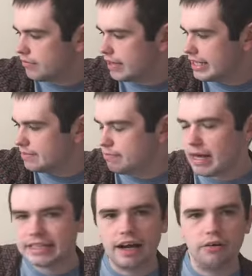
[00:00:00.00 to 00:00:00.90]
It's
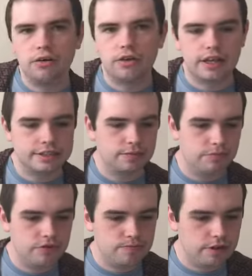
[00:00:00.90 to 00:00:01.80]
mad how long
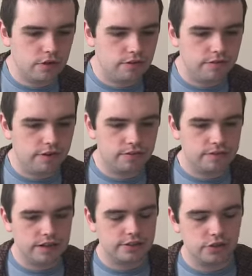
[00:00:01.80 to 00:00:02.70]
Glastonbury's been going for.
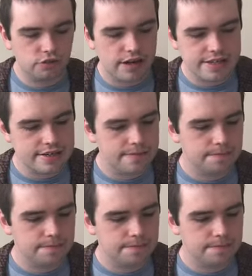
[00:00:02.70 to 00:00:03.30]
It's crazy.